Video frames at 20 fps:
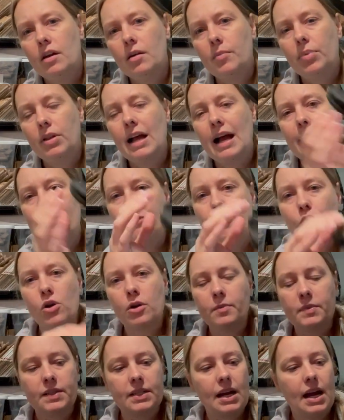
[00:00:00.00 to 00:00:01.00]

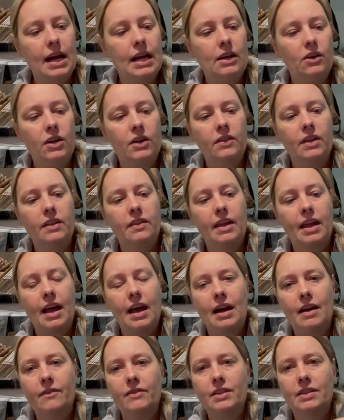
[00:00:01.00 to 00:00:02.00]
platform style, and then they
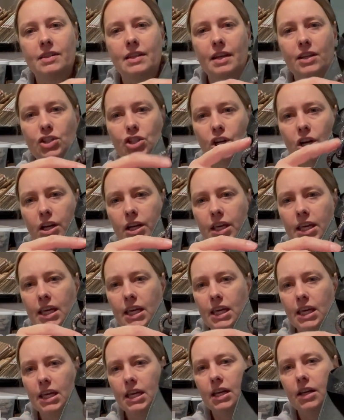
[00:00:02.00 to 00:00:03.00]
have this like
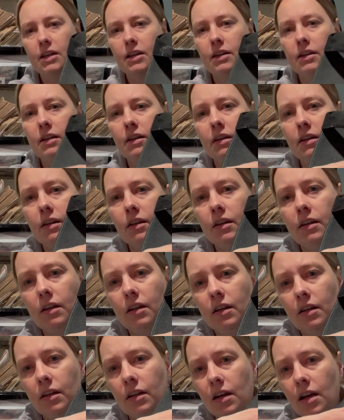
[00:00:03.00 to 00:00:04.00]
chunky,
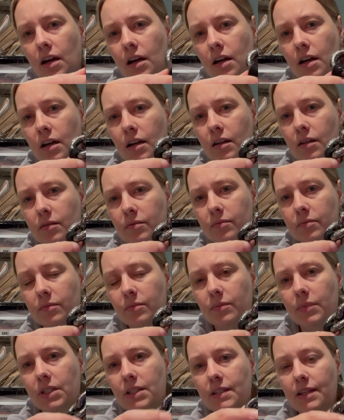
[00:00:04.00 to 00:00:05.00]
um,
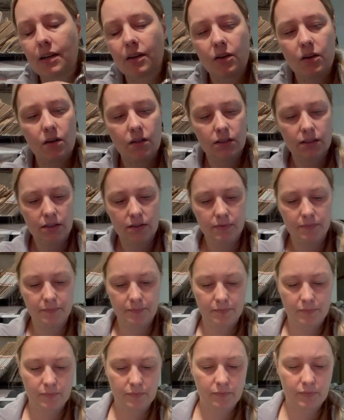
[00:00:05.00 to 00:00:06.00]
what is that called?
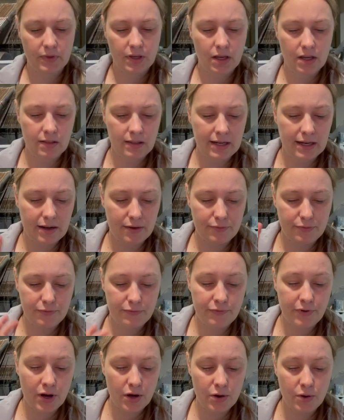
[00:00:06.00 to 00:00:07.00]
Like a
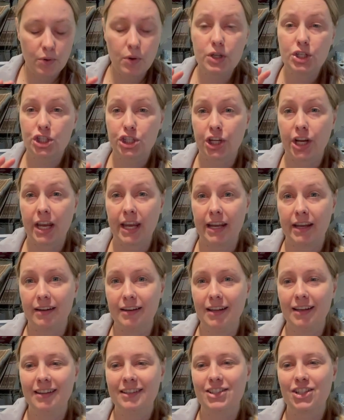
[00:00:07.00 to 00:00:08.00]
faux
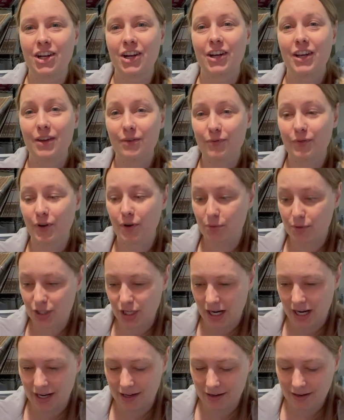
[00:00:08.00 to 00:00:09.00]
chain, a chunky faux
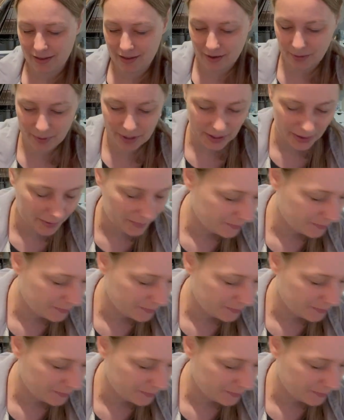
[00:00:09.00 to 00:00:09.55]
chain. There we go.